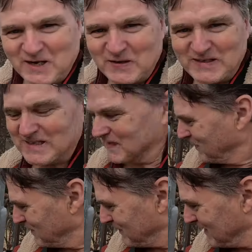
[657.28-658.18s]
here on a little
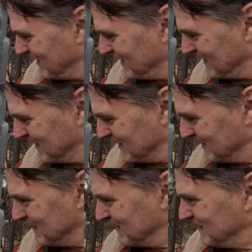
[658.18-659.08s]
kind of a uh,
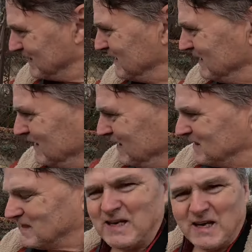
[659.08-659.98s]

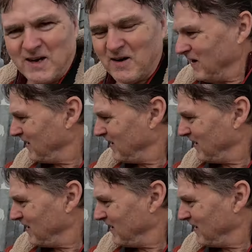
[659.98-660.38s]
thing here,